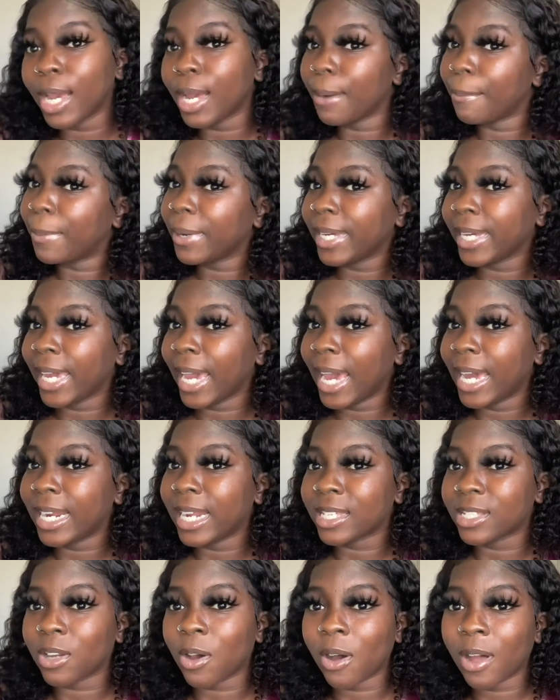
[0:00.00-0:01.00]
But yeah,
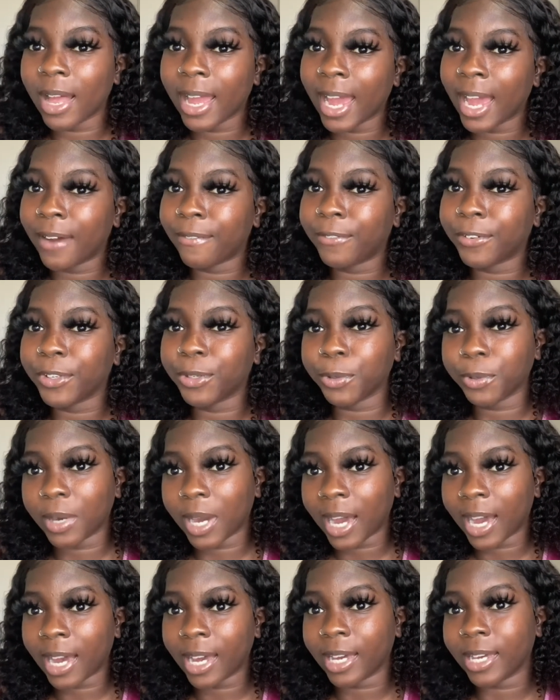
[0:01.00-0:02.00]
that's all I have for you
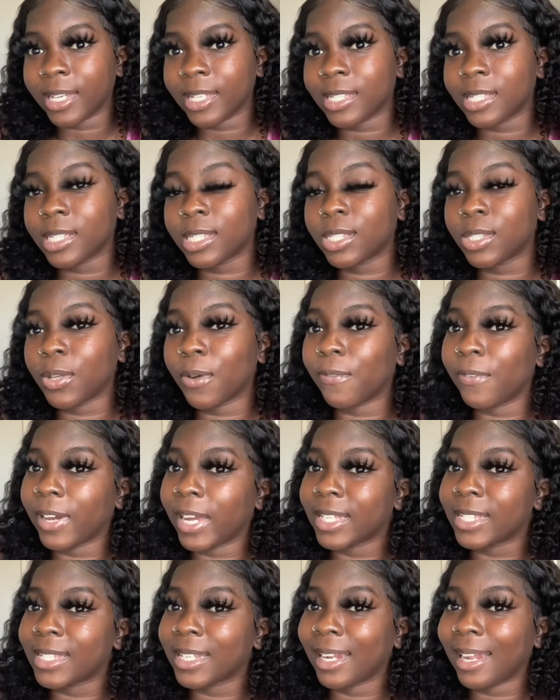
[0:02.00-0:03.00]
guys. Don't
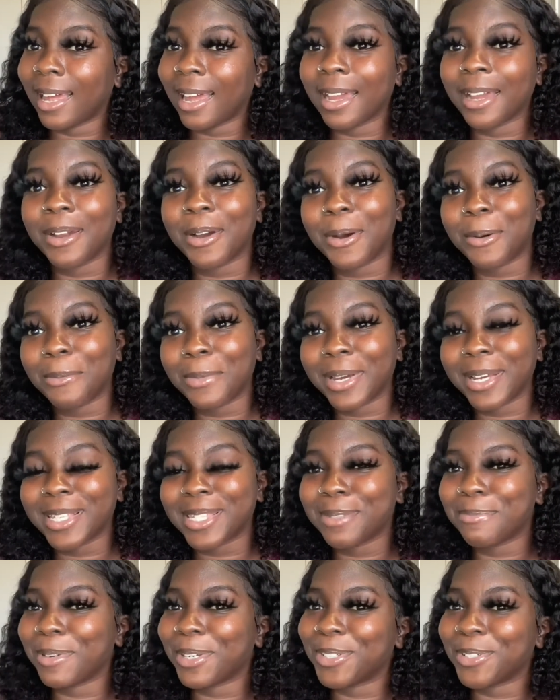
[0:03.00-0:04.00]
forget to like,
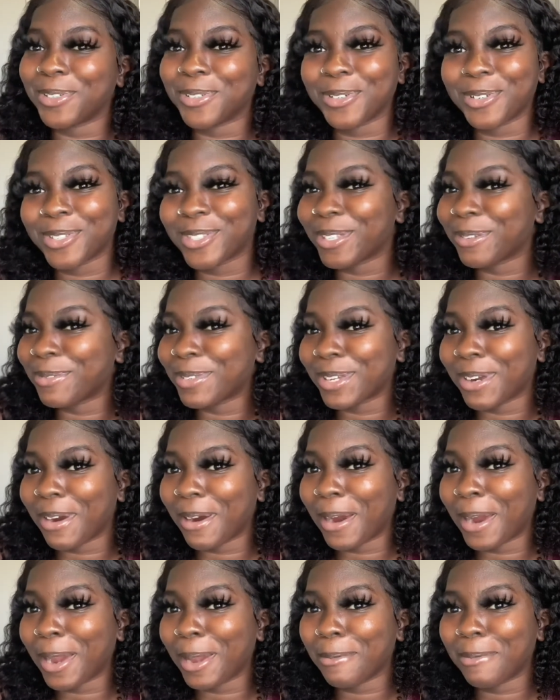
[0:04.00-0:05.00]
comment, make sure you all
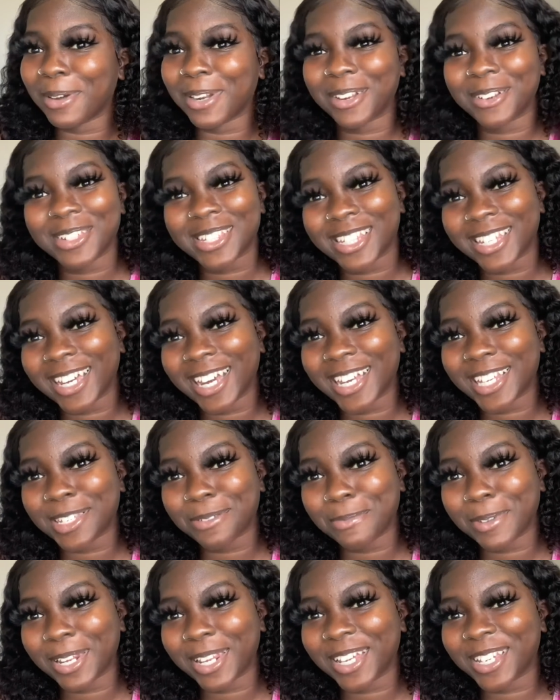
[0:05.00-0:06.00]
subscribe. And I'll see you guys
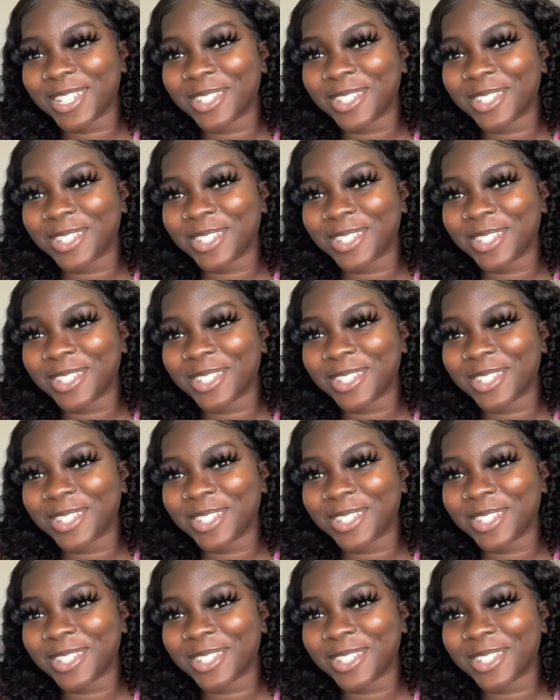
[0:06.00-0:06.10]
in the next